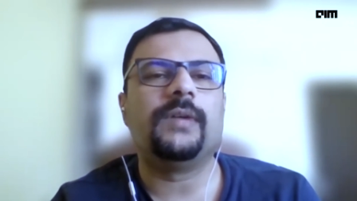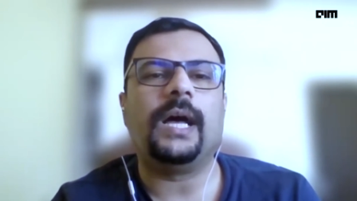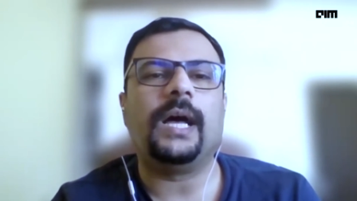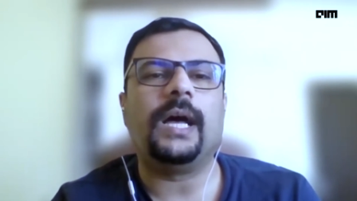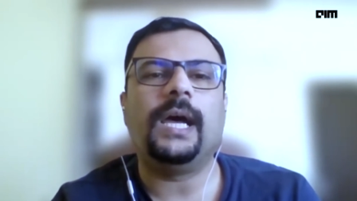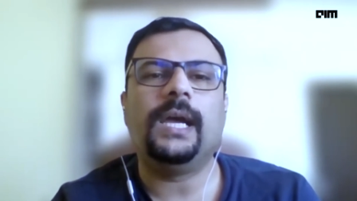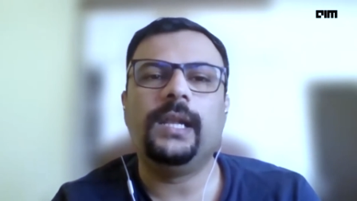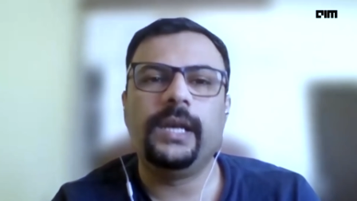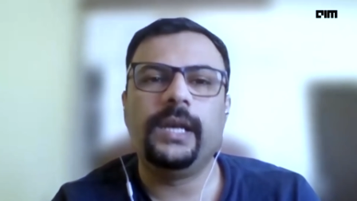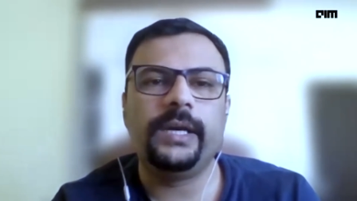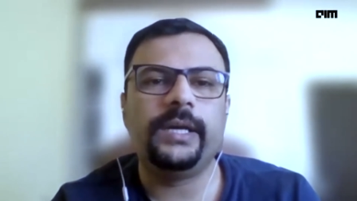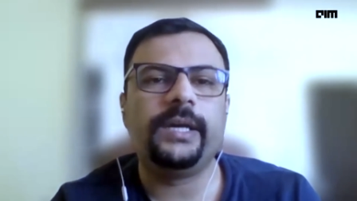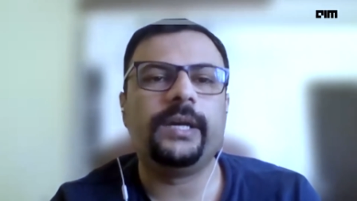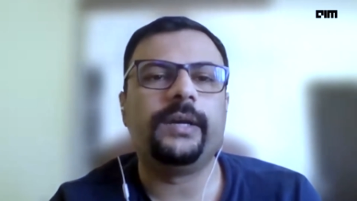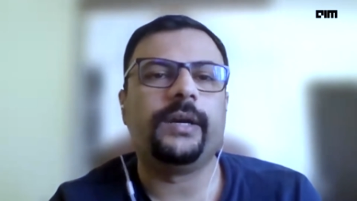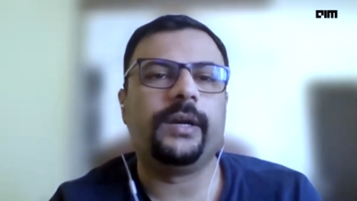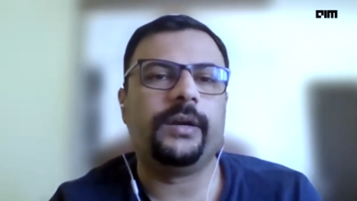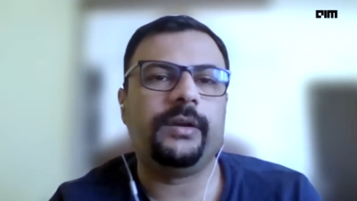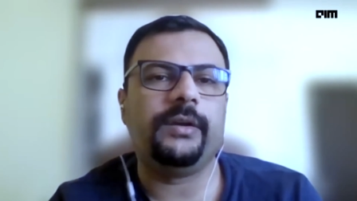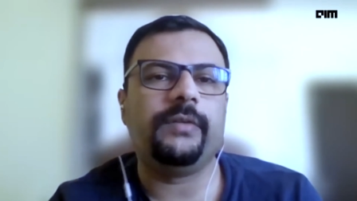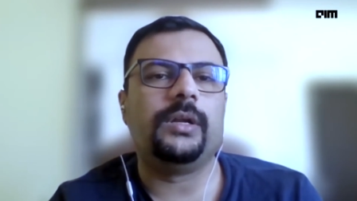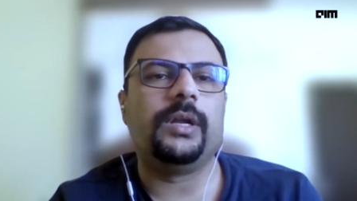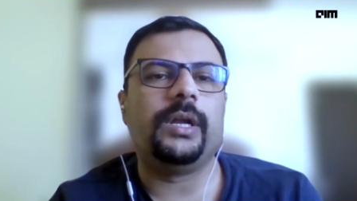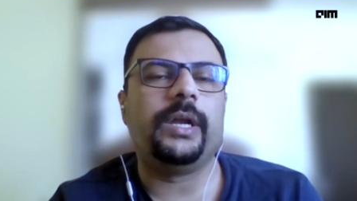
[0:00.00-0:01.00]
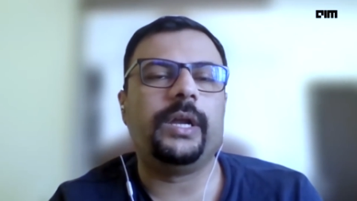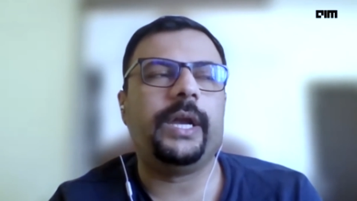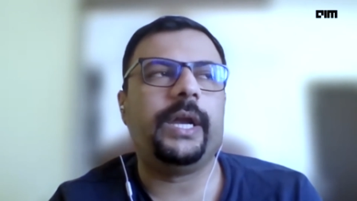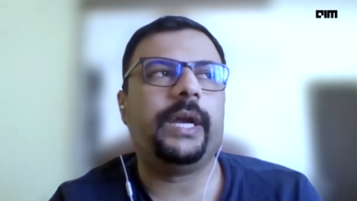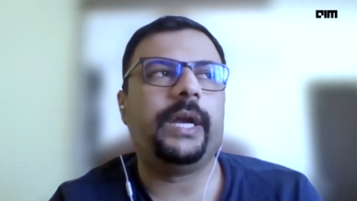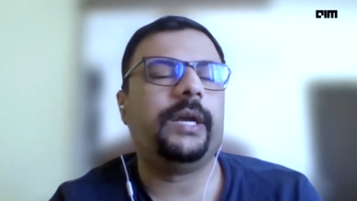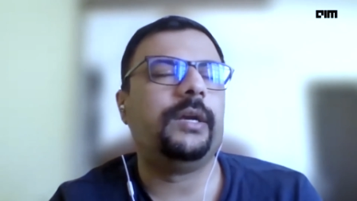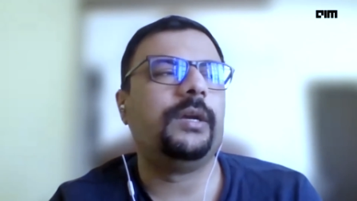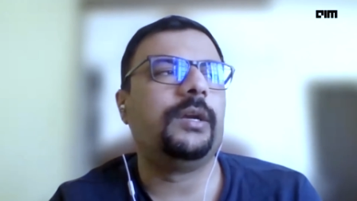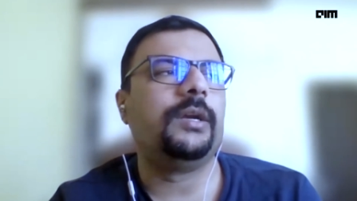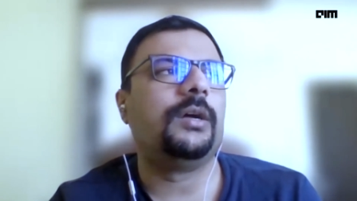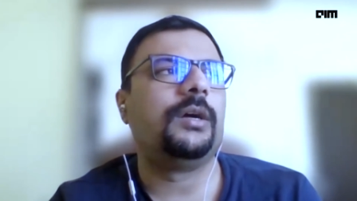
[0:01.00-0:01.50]
highly data driven
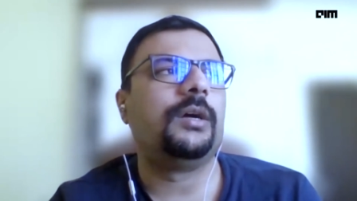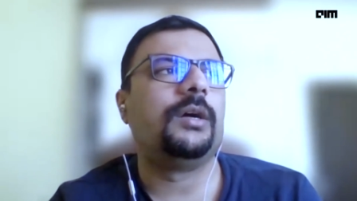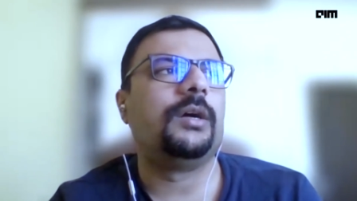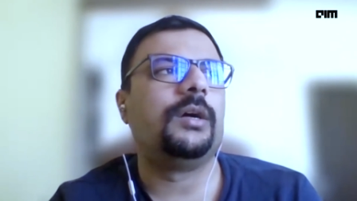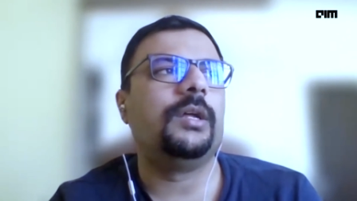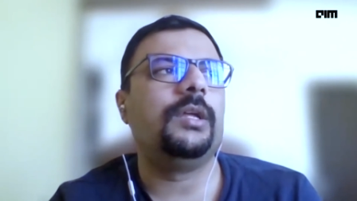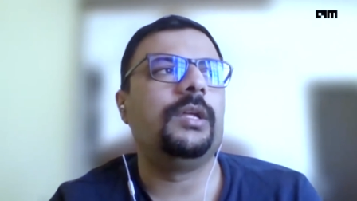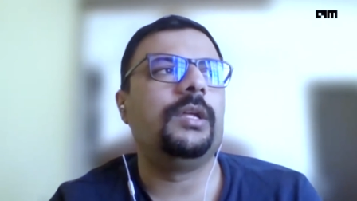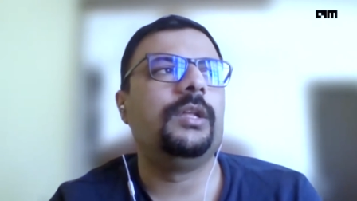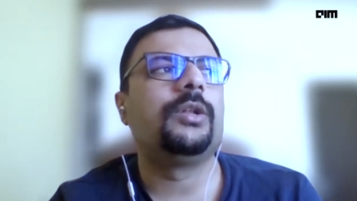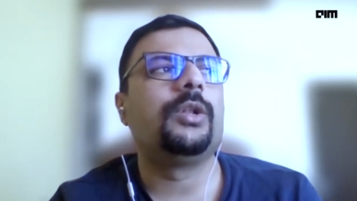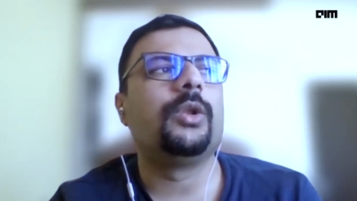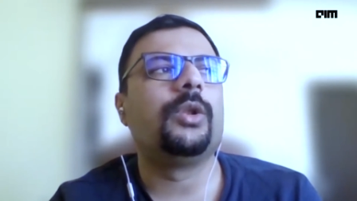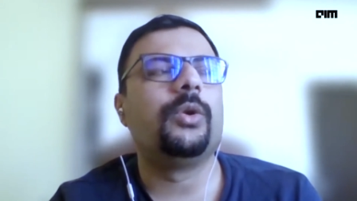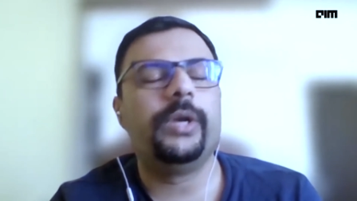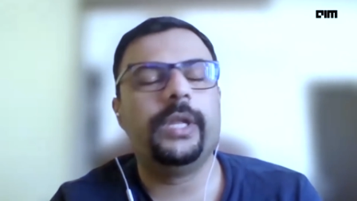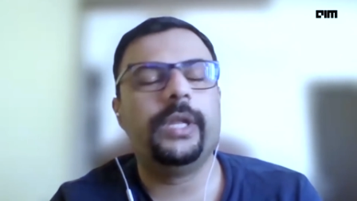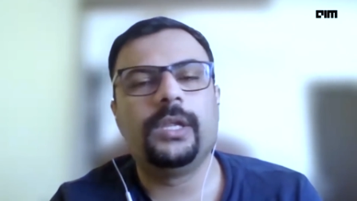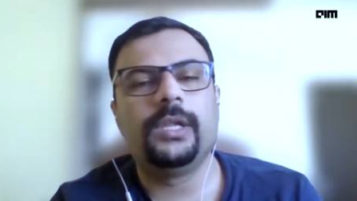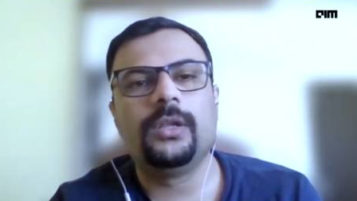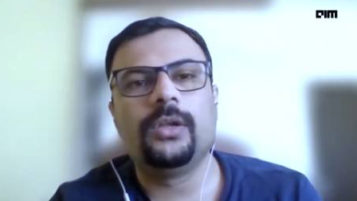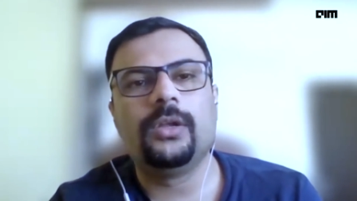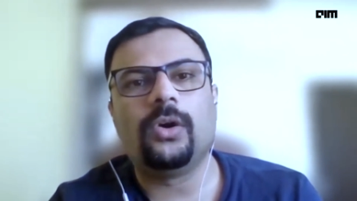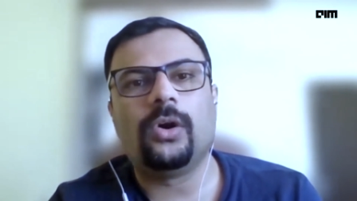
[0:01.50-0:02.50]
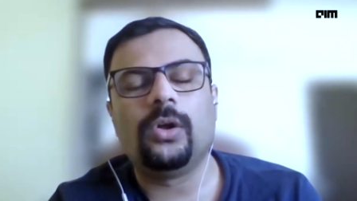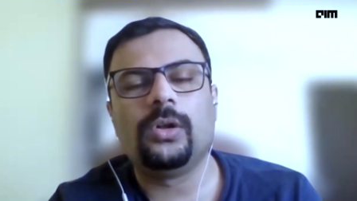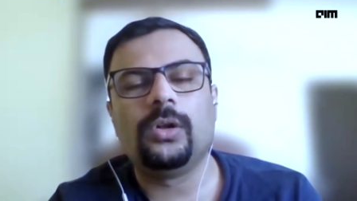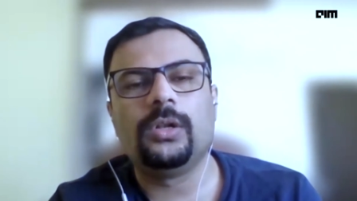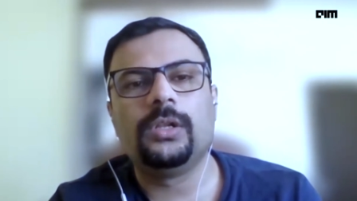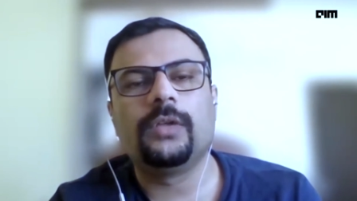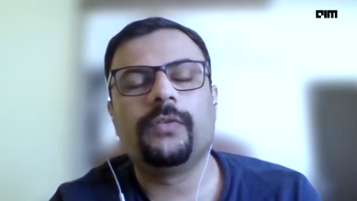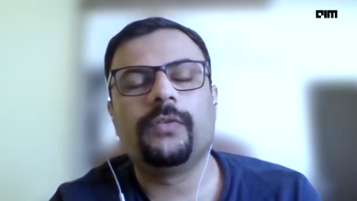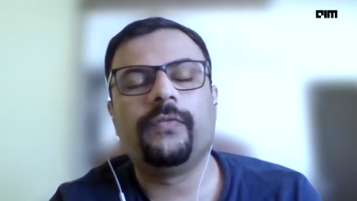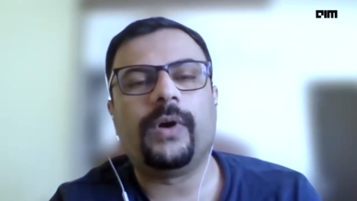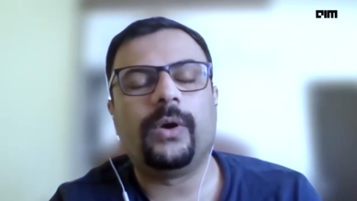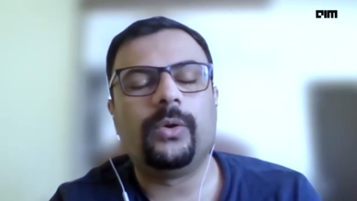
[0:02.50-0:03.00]
and uh, including all
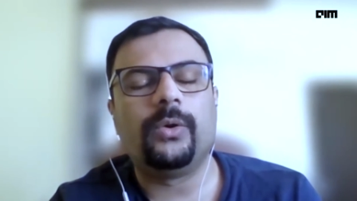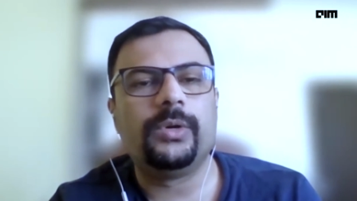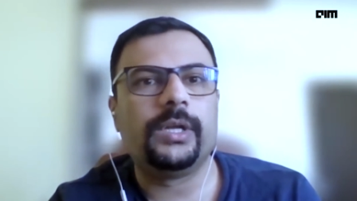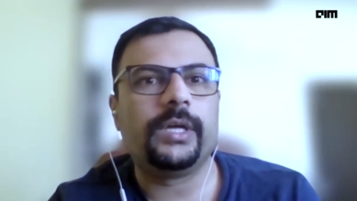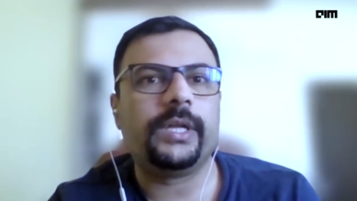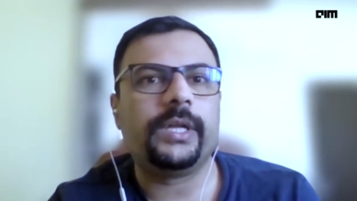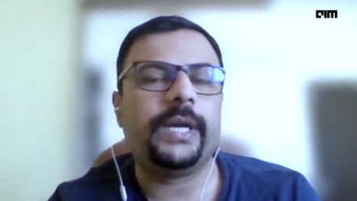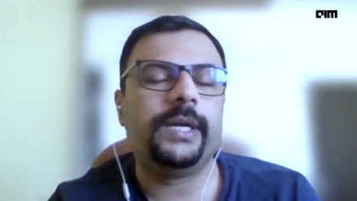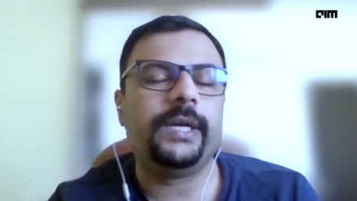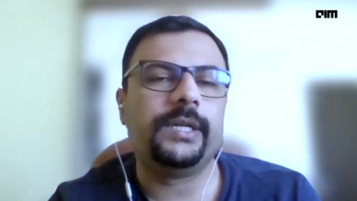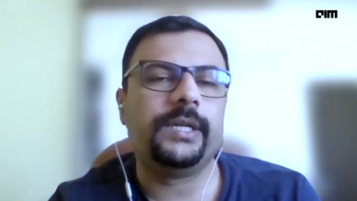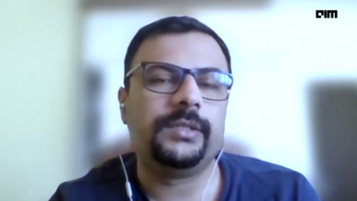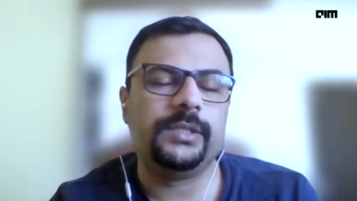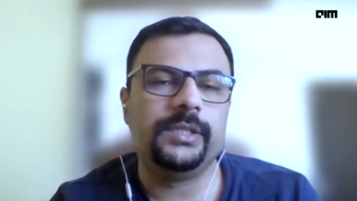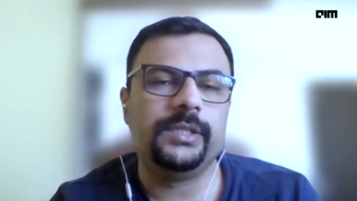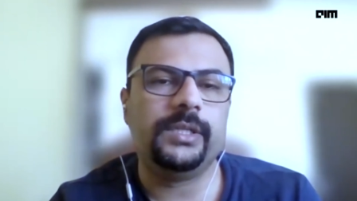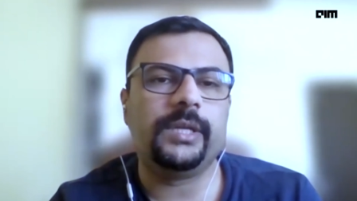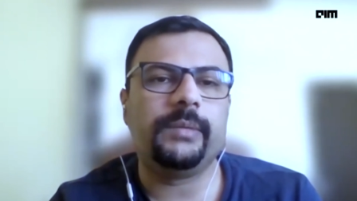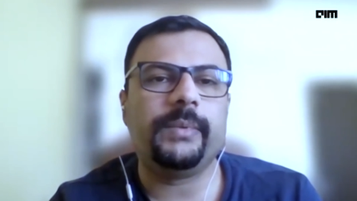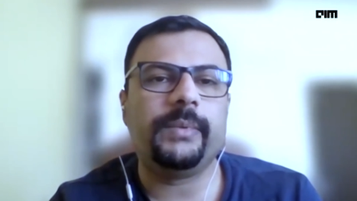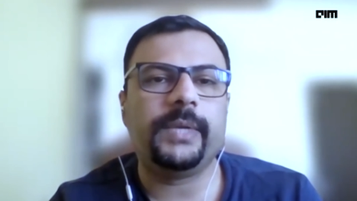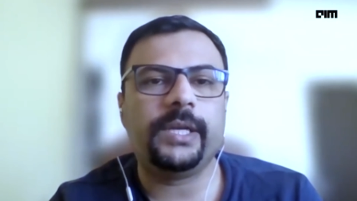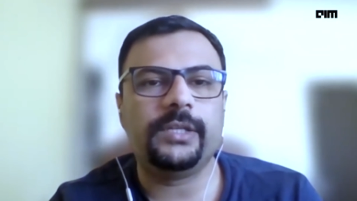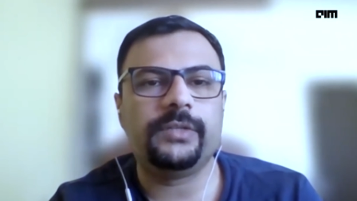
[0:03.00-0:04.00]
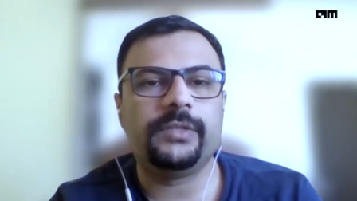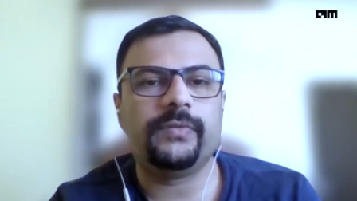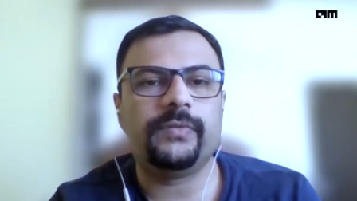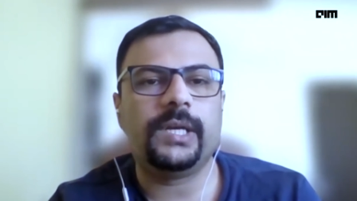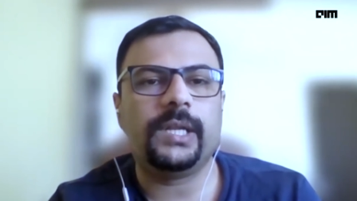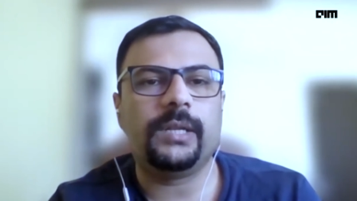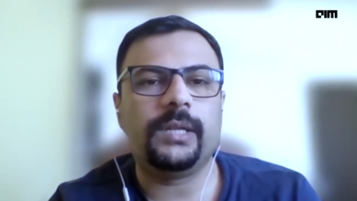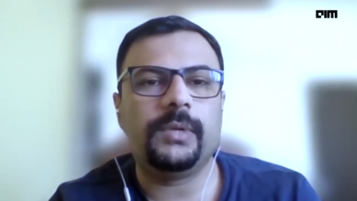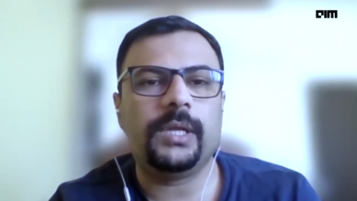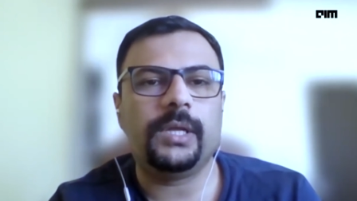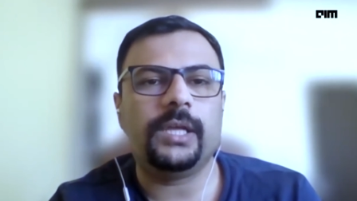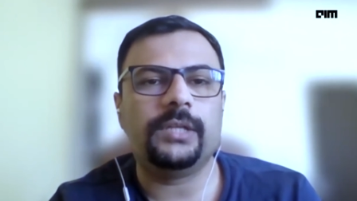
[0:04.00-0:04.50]
the founder and the senior management
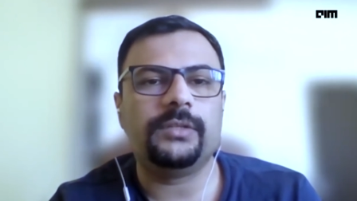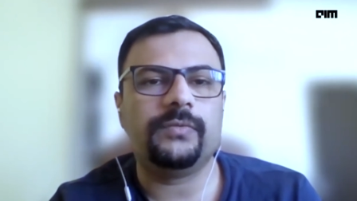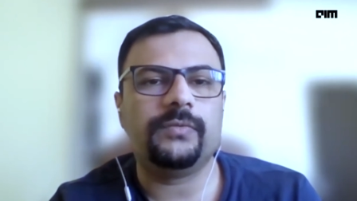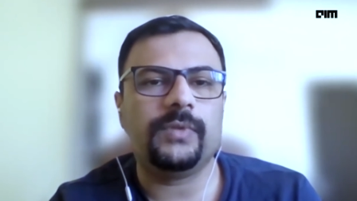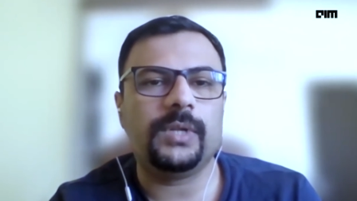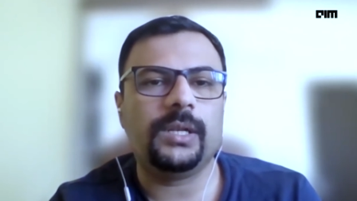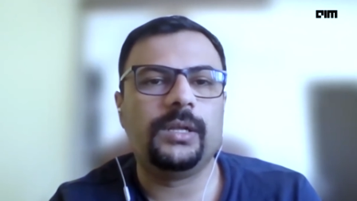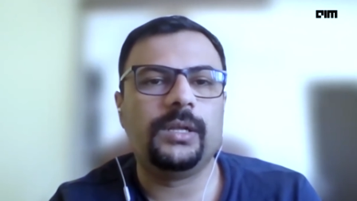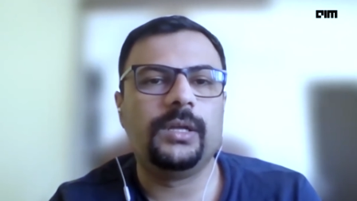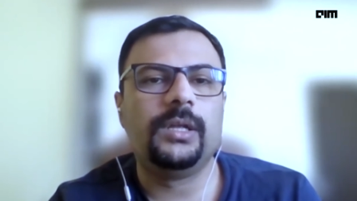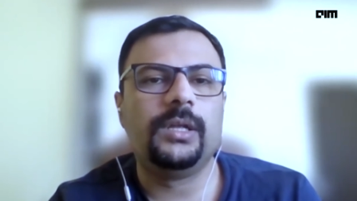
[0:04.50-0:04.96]
as well.